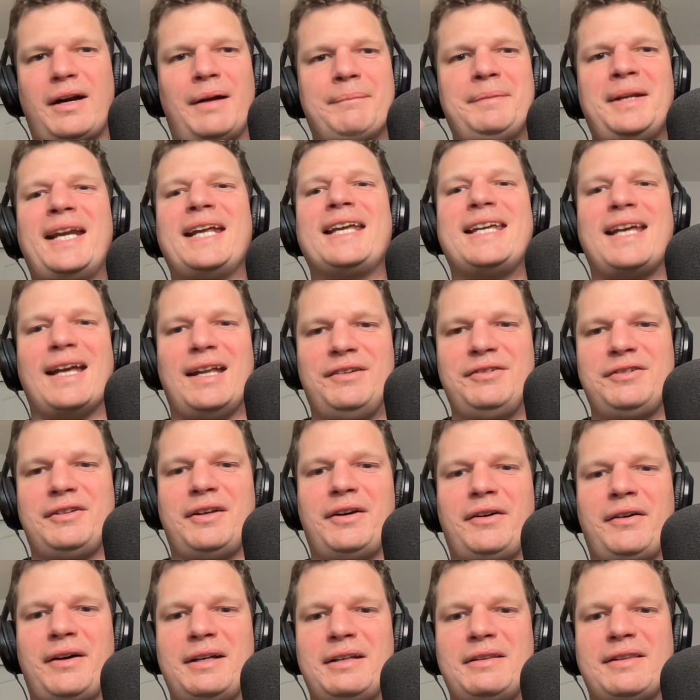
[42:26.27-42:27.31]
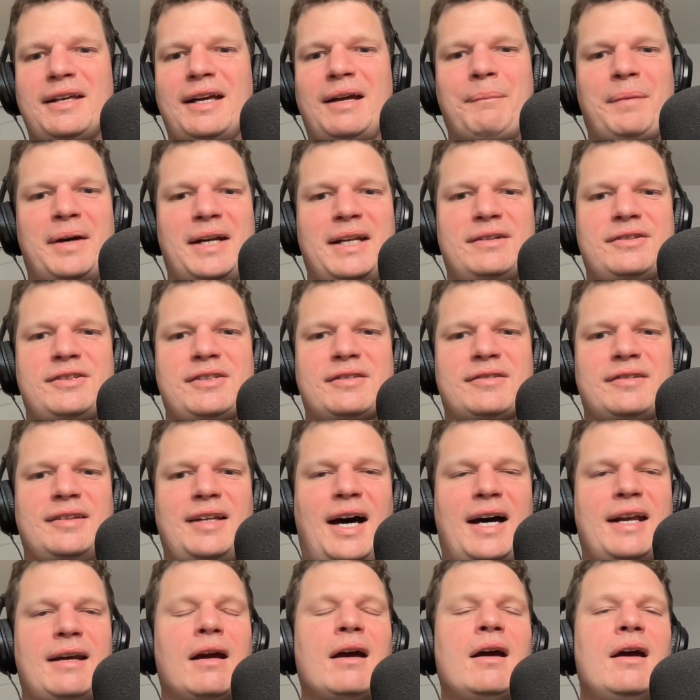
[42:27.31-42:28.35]
I'm not against it or anything, but it's just
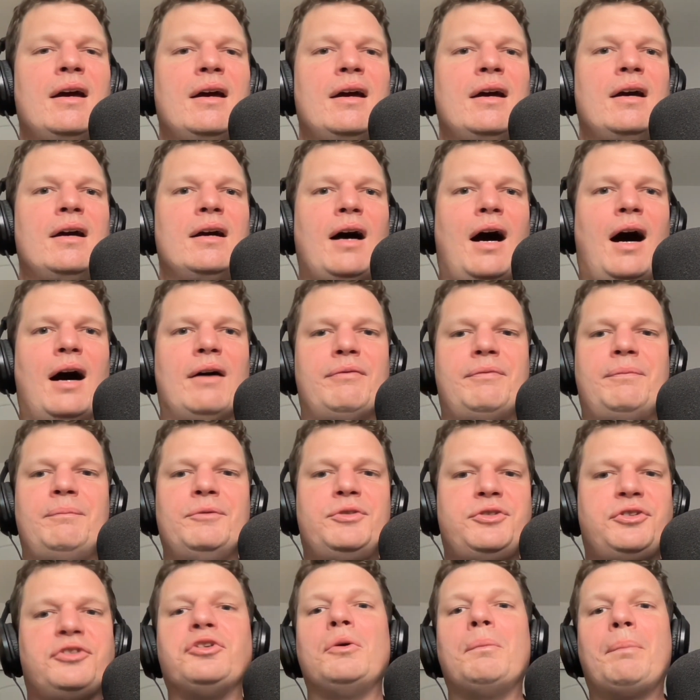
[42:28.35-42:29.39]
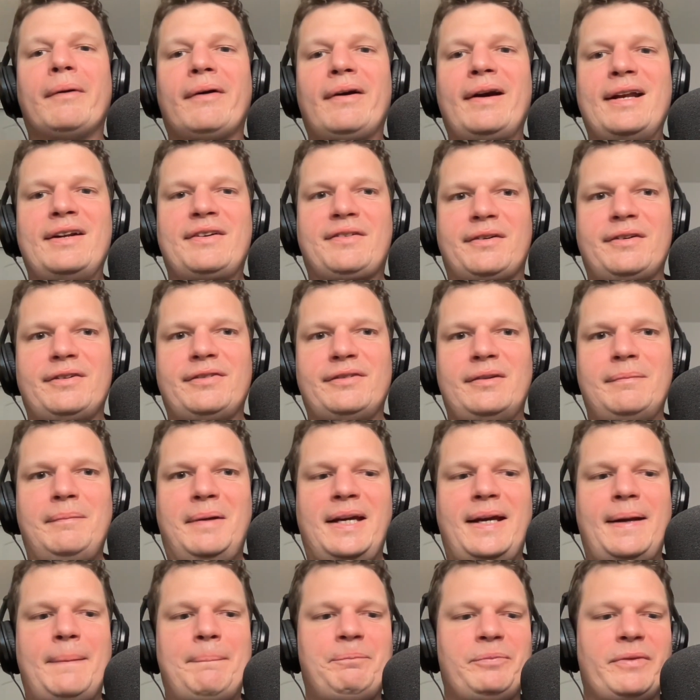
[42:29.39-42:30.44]
not of super interest to
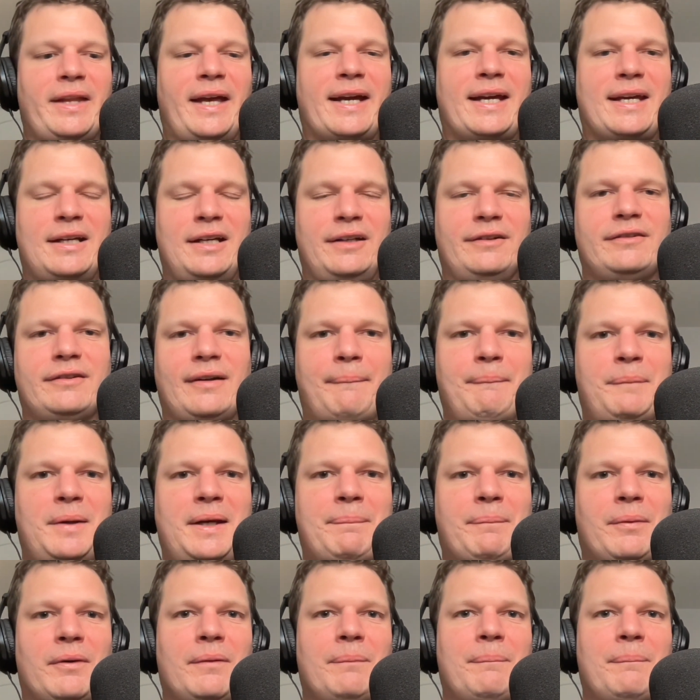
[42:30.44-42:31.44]
me like it is some people.